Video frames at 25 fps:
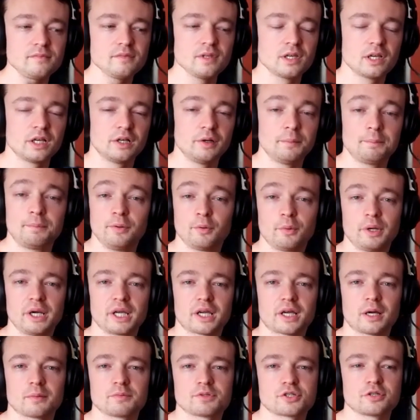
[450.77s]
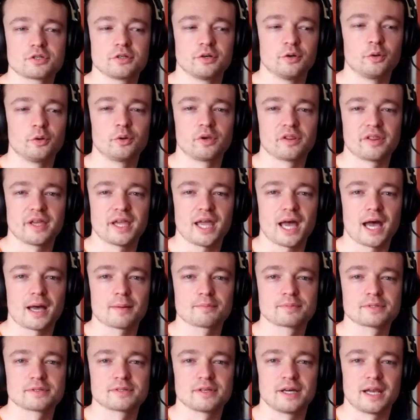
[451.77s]
But when it comes to all of the
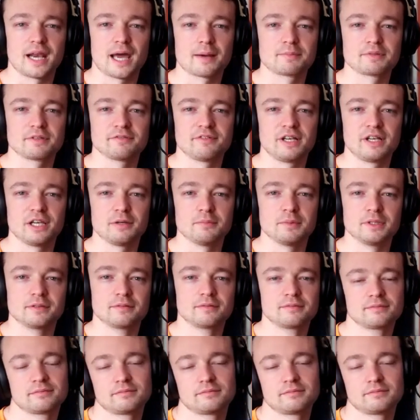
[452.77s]
apps and app development,